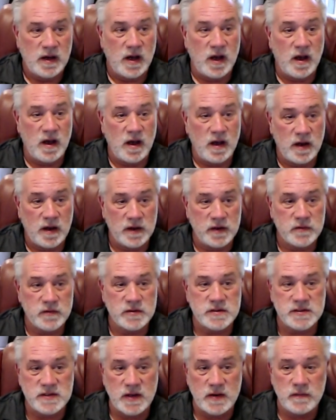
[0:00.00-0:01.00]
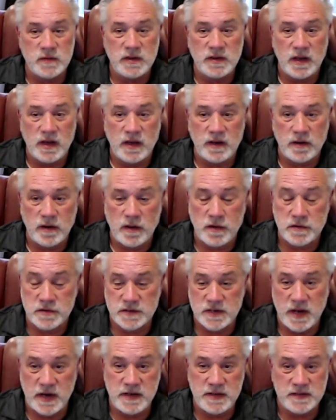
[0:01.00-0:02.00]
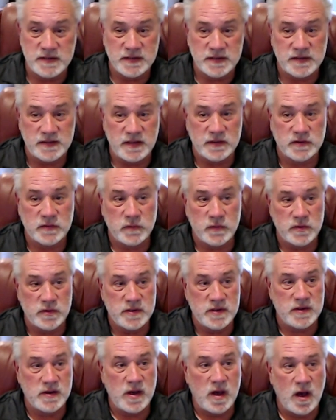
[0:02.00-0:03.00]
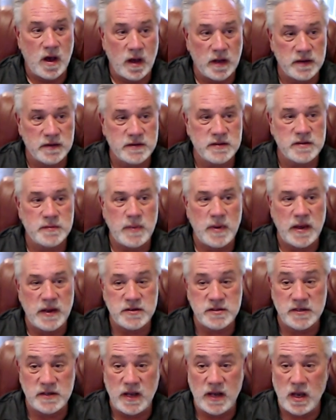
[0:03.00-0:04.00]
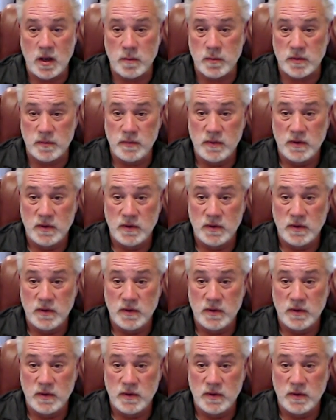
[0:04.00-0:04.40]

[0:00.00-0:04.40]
$179.96 for the Haunted Mansion album.